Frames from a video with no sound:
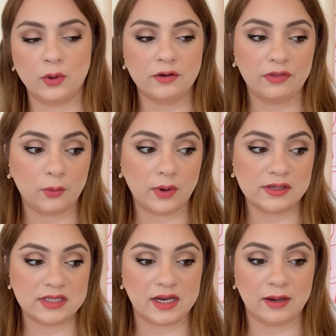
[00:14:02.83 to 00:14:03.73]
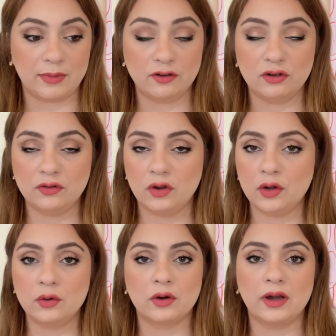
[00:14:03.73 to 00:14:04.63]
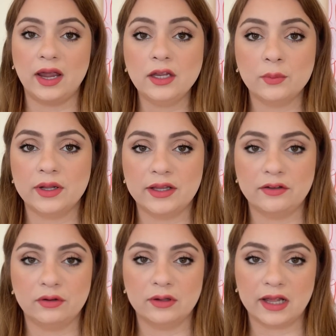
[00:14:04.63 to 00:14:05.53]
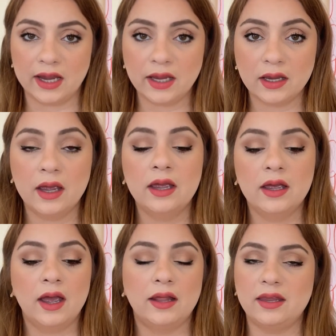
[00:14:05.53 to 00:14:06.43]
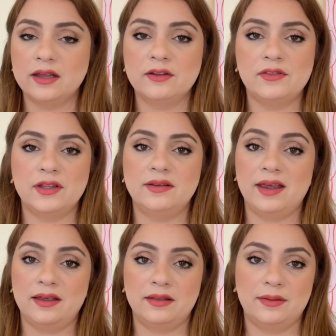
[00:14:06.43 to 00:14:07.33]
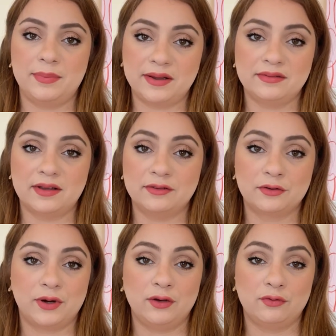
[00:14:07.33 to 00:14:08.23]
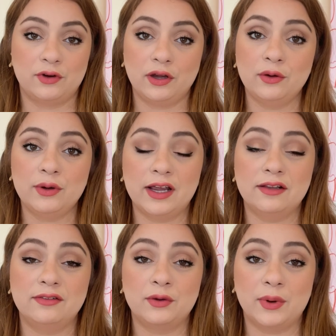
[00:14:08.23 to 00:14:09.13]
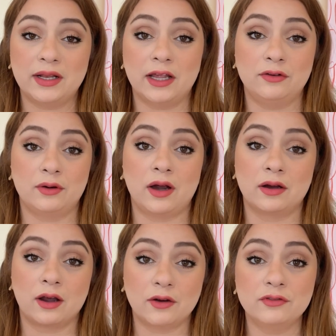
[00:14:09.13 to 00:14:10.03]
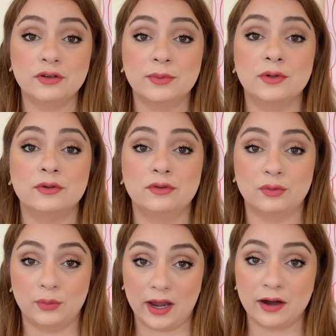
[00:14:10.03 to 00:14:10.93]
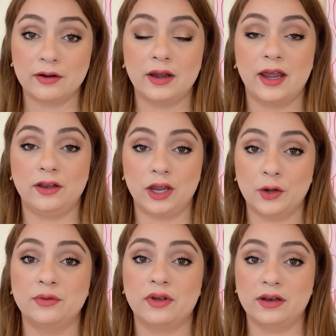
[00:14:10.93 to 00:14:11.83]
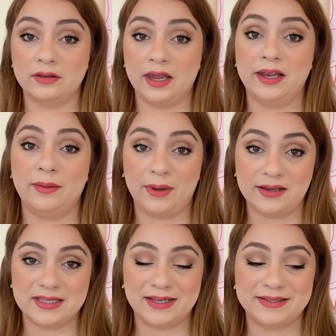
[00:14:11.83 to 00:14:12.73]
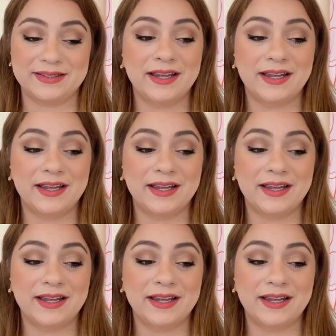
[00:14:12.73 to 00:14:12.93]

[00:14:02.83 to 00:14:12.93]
of the ones that I mentioned to you or any one that you like. At the end of the day, the best sunscreen for you is the one that you are comfortable to wear and use on a daily basis.